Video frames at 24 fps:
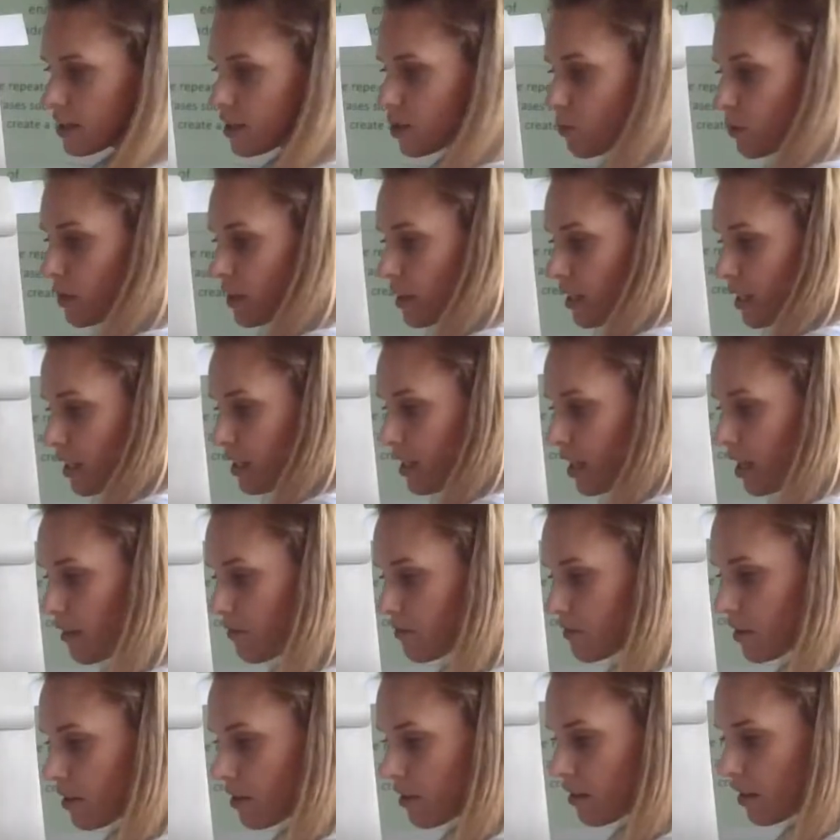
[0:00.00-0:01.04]
So we then
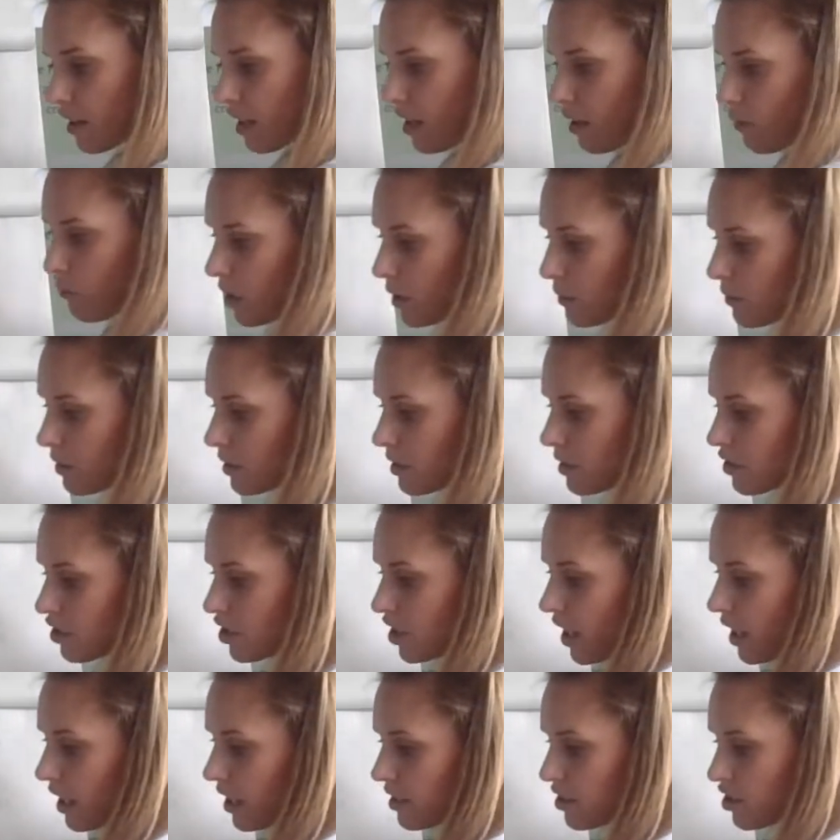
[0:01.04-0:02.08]
have to think, well, I'm going to
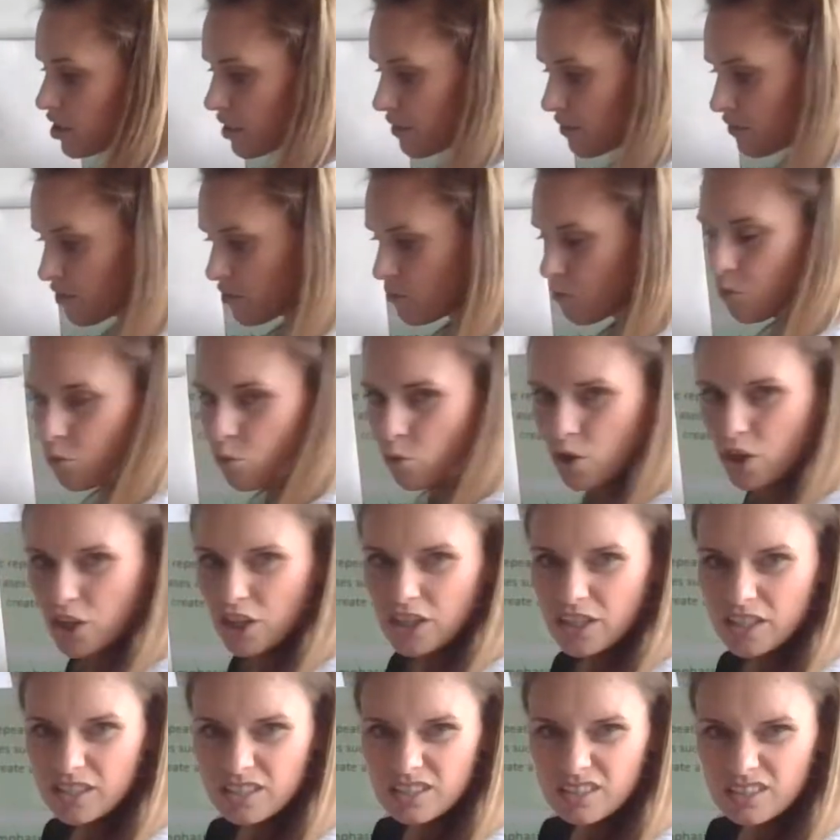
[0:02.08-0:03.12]
change it from
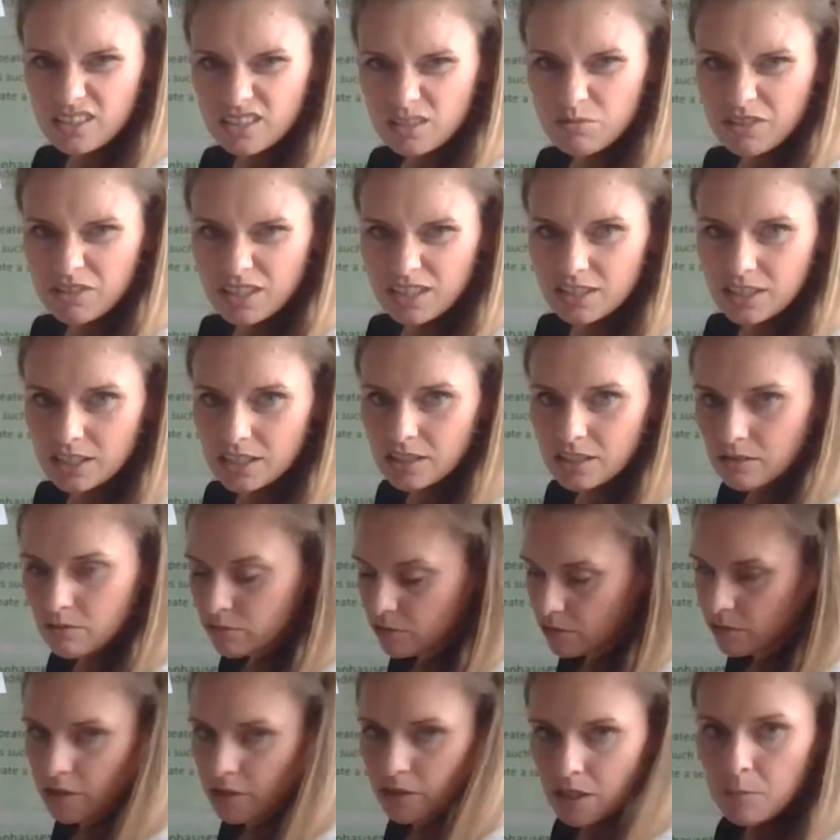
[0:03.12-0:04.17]
word, because
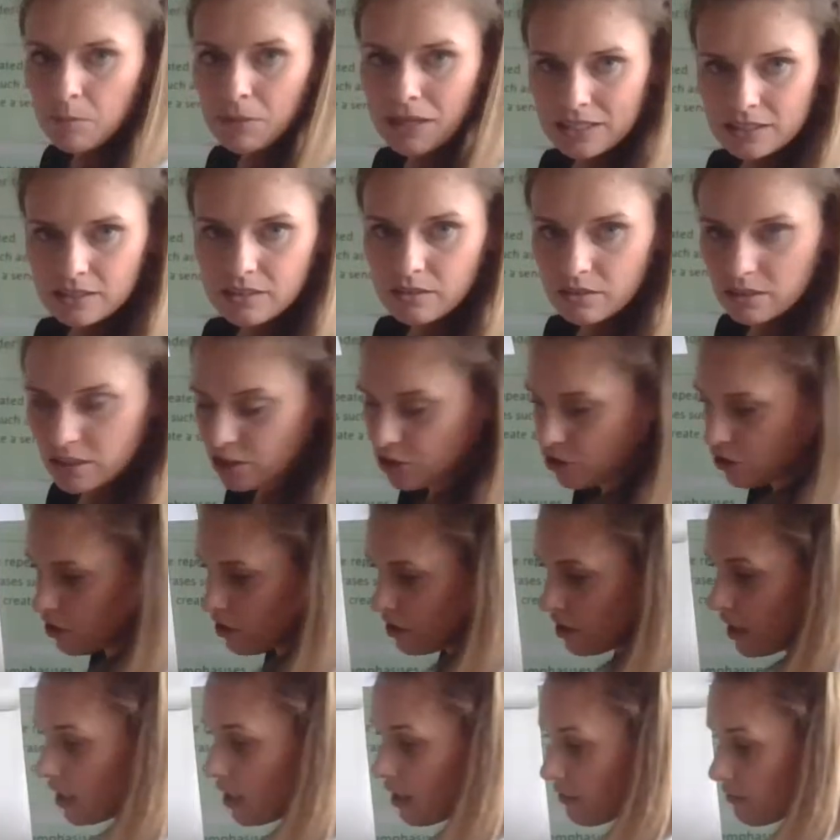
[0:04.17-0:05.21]
we'll come back to, because you
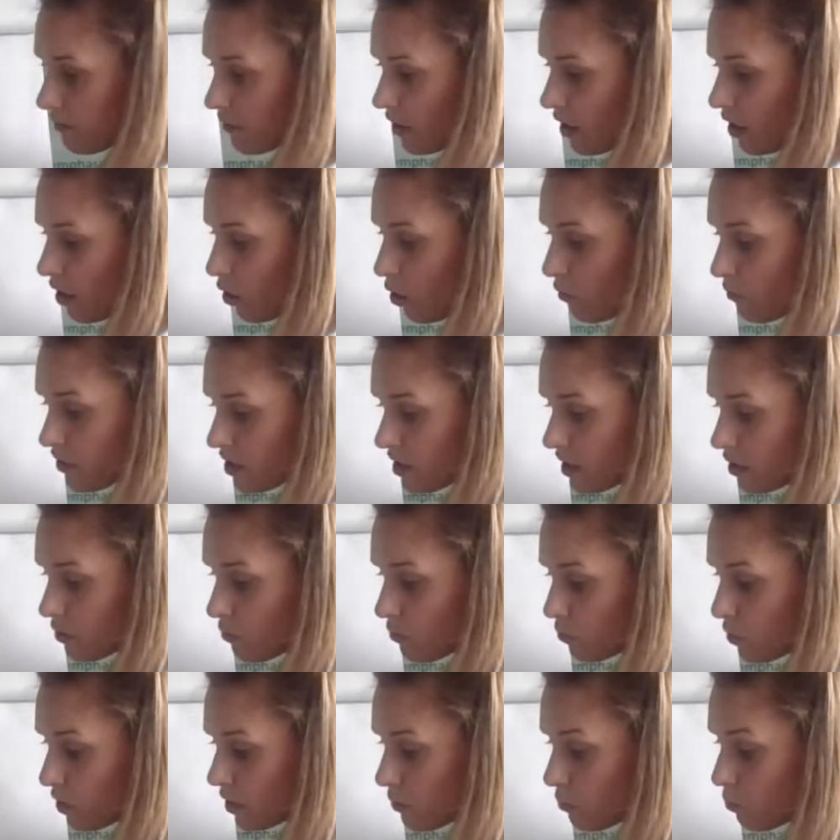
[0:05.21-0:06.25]
can have, obviously, the
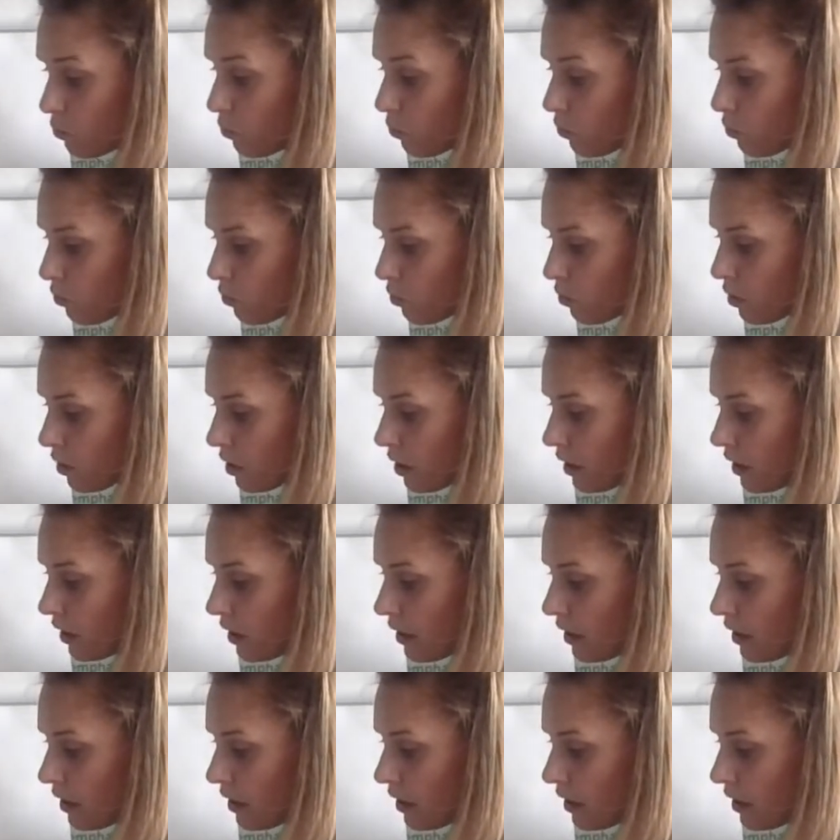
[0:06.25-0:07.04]
word wall,